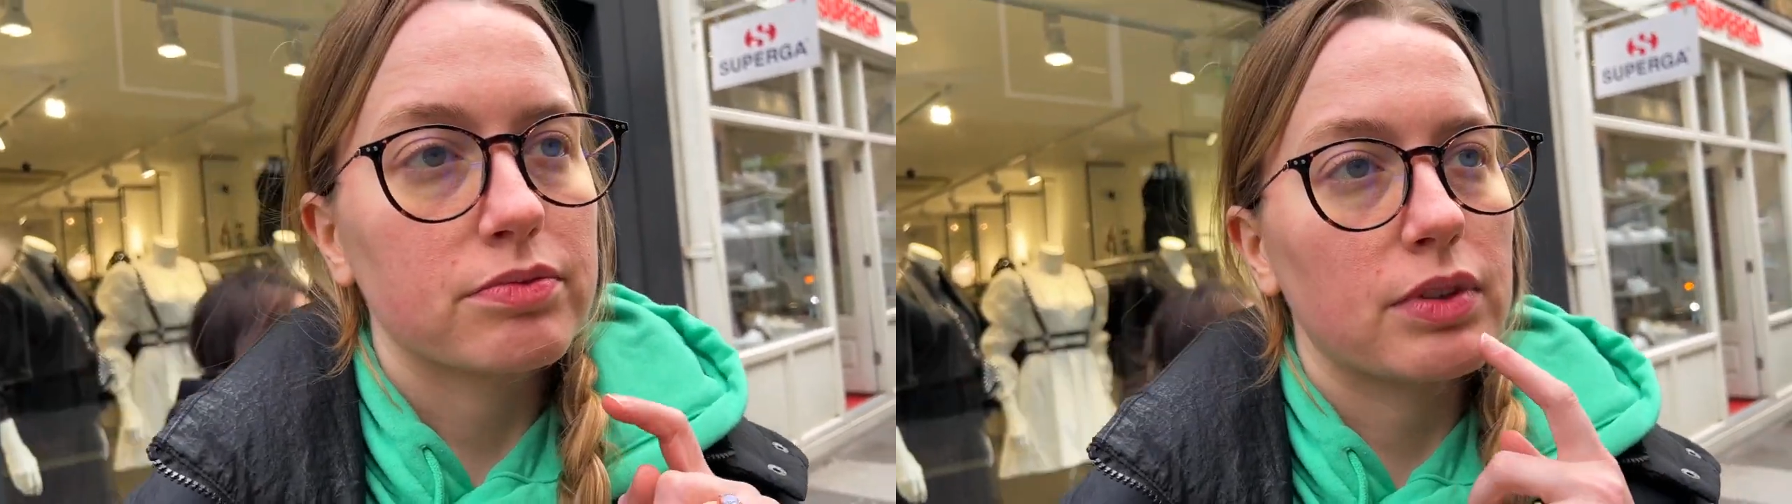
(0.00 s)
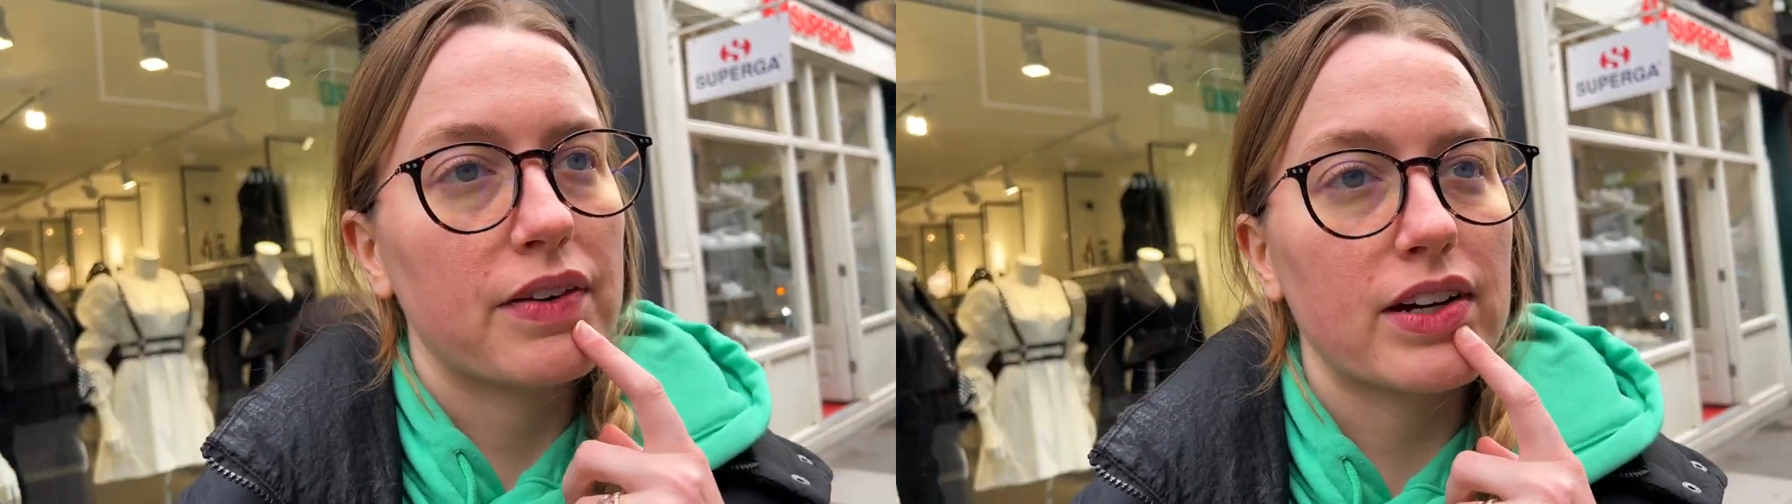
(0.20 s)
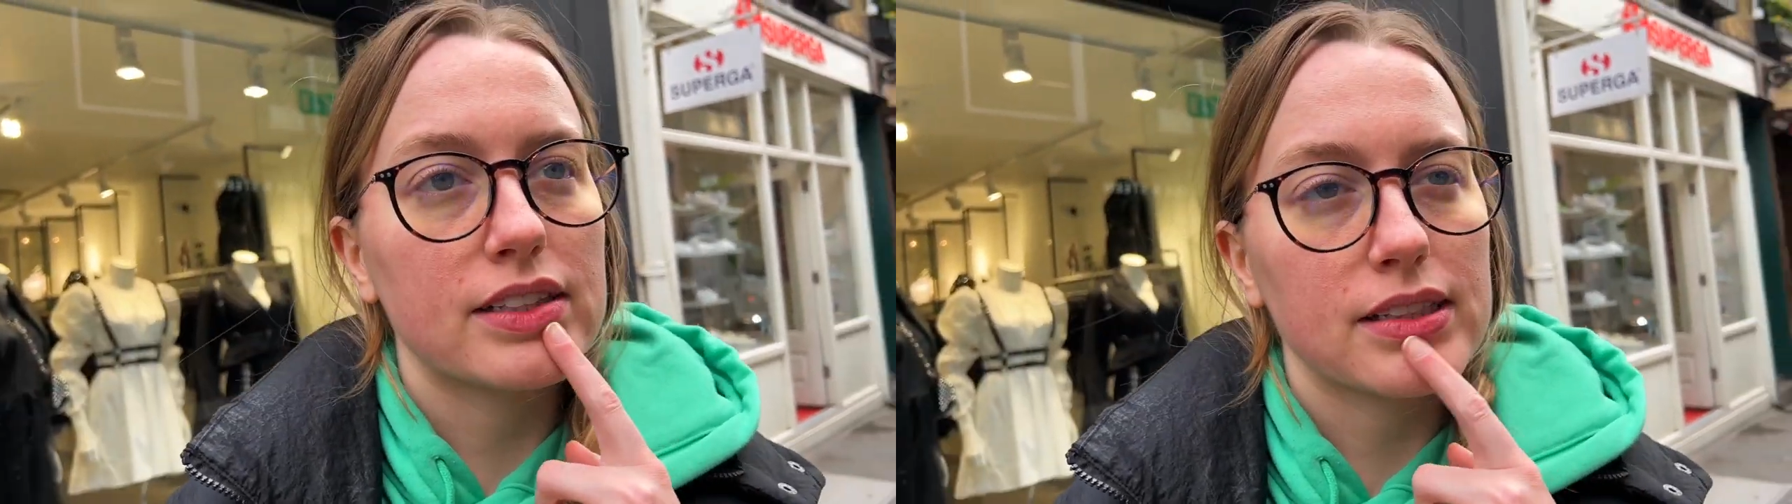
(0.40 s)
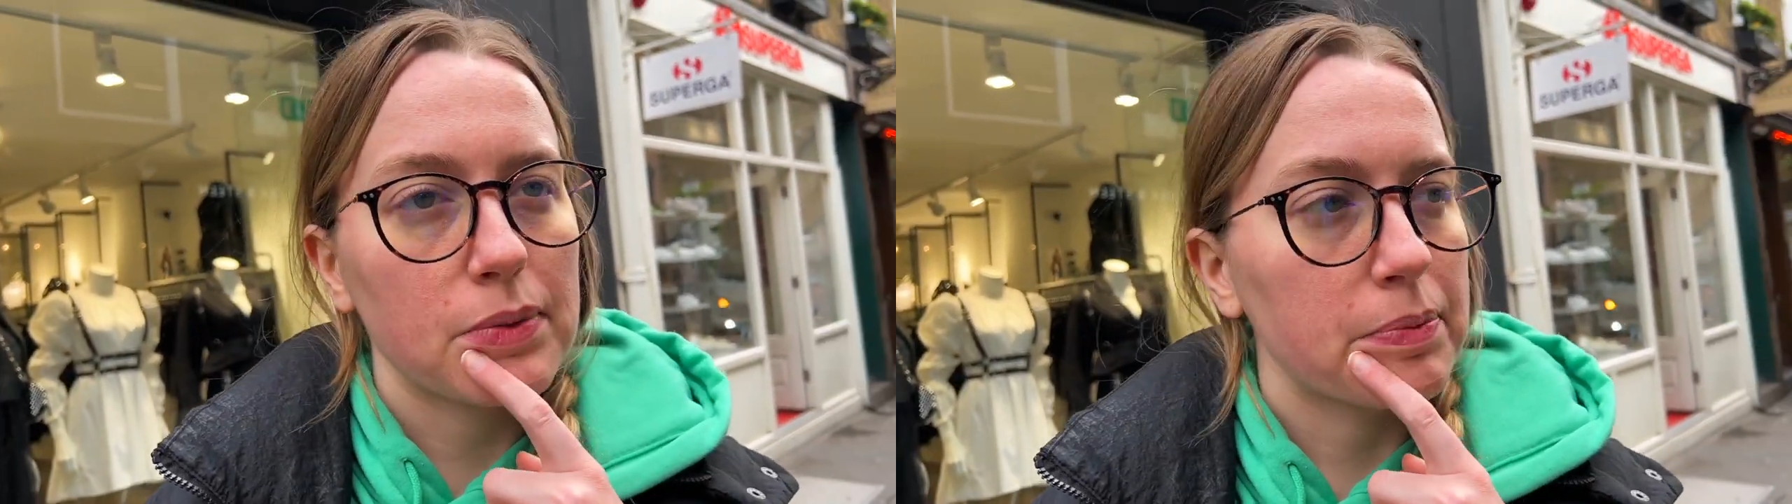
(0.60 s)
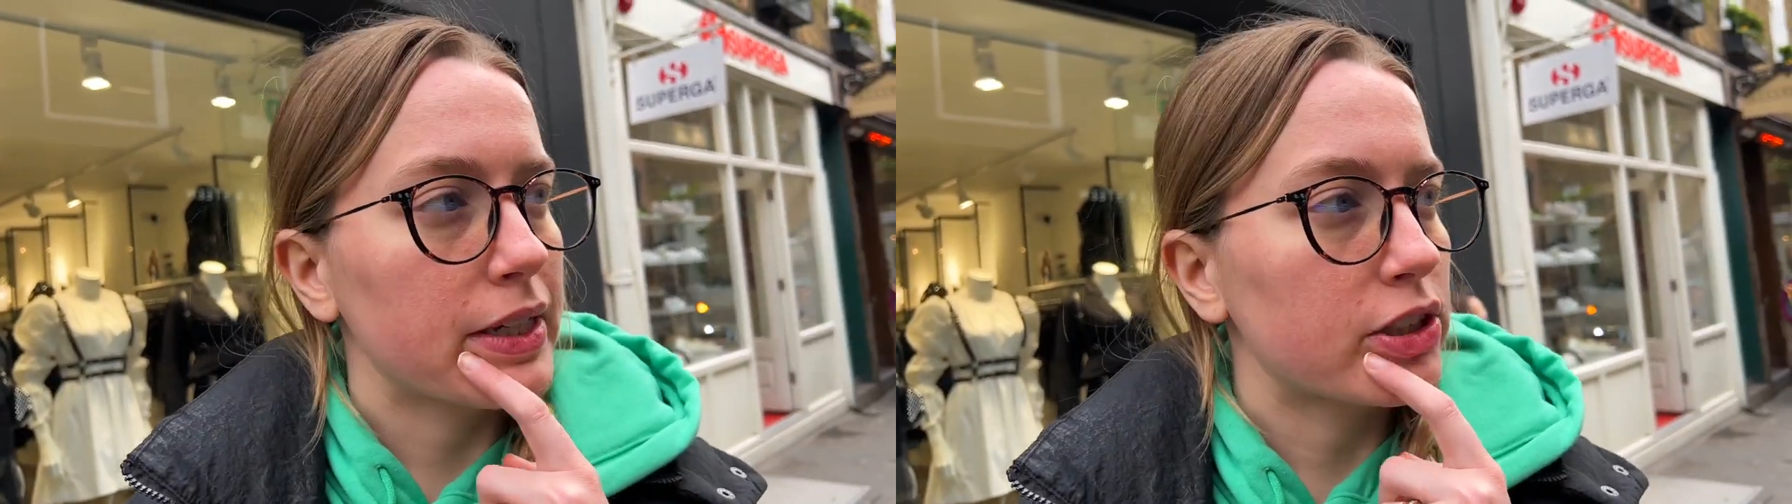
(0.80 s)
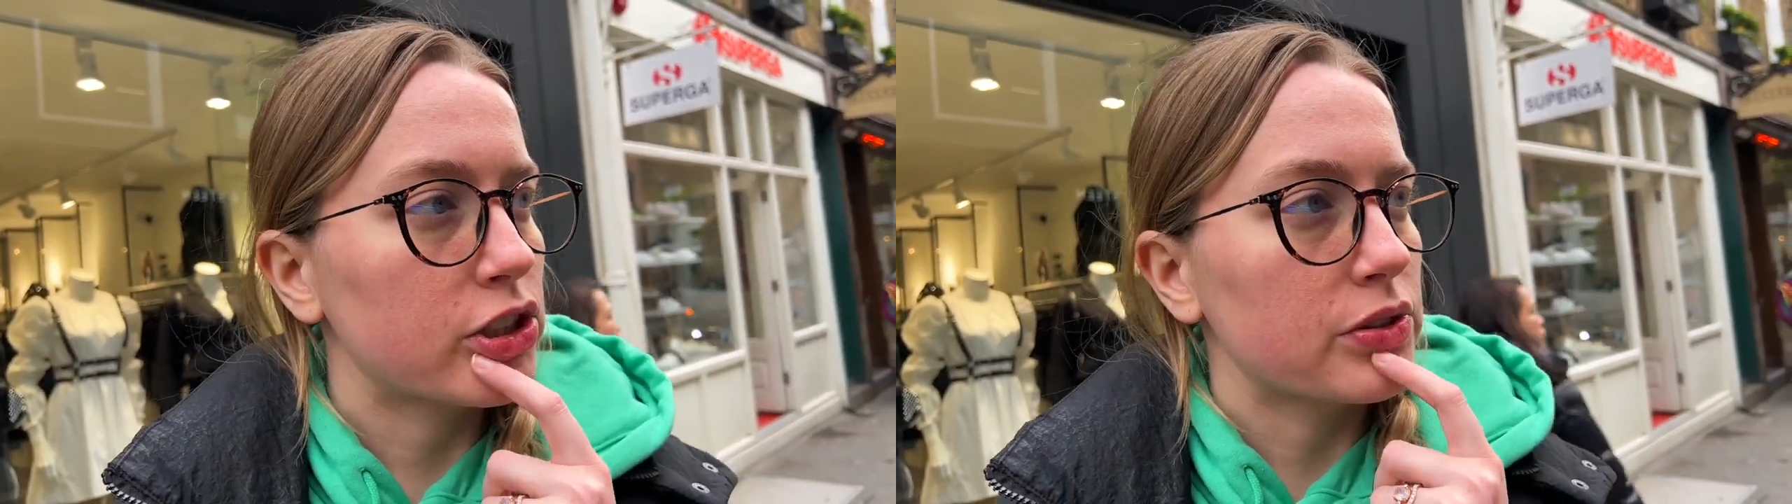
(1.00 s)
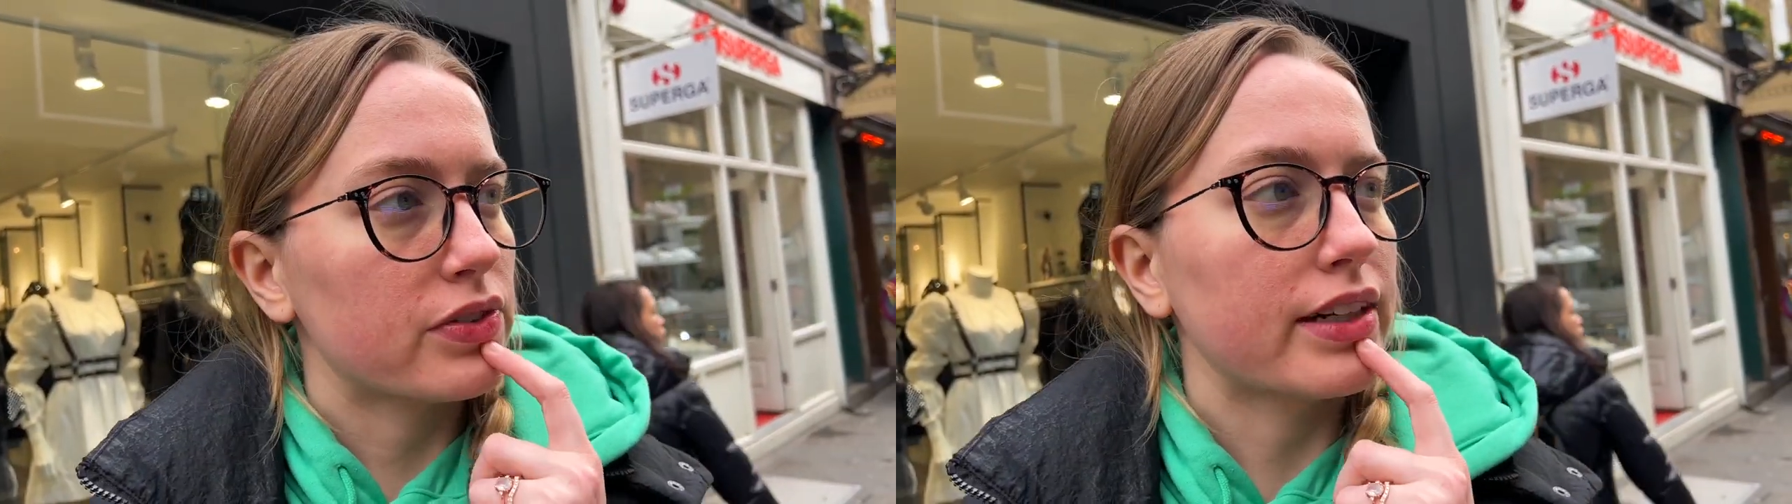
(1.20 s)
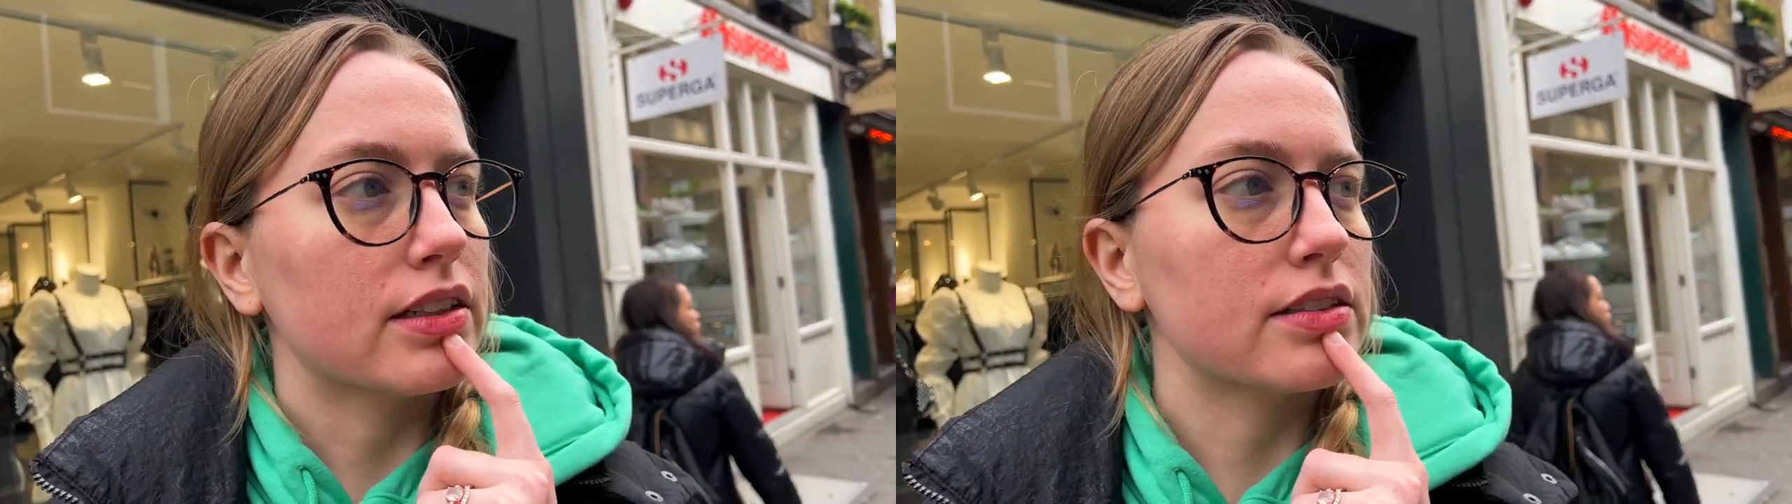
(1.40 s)
We've had some issues
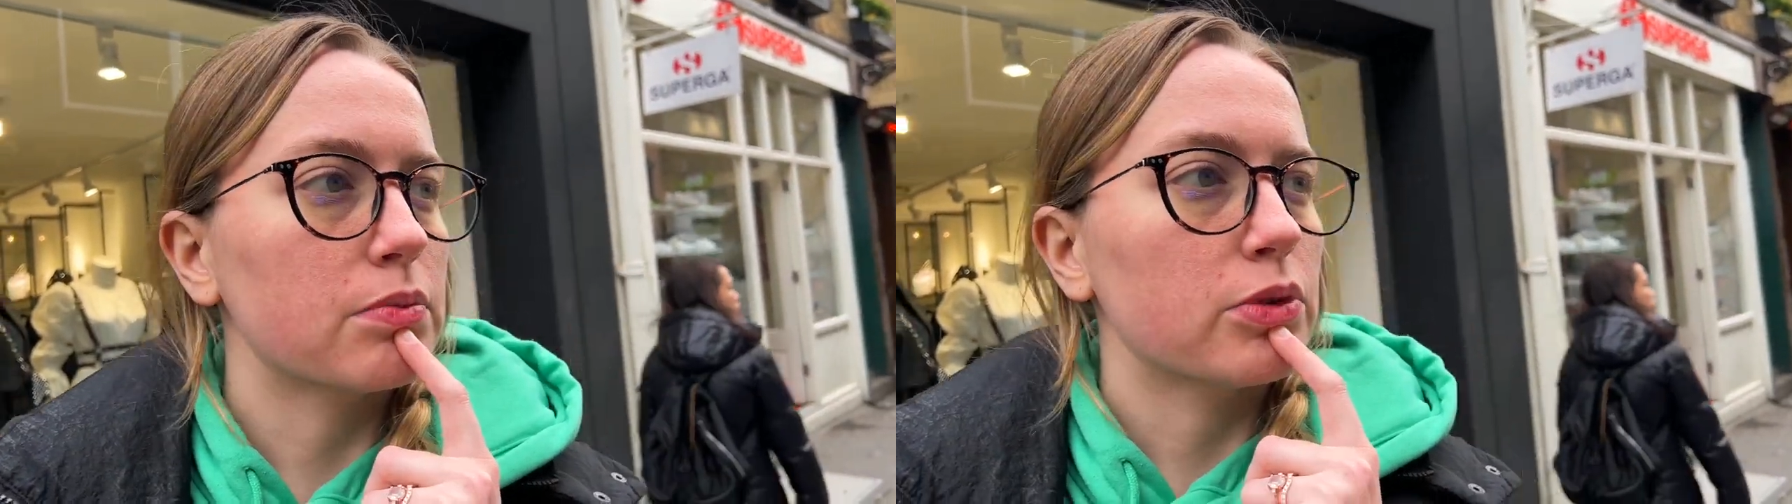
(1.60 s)
finding some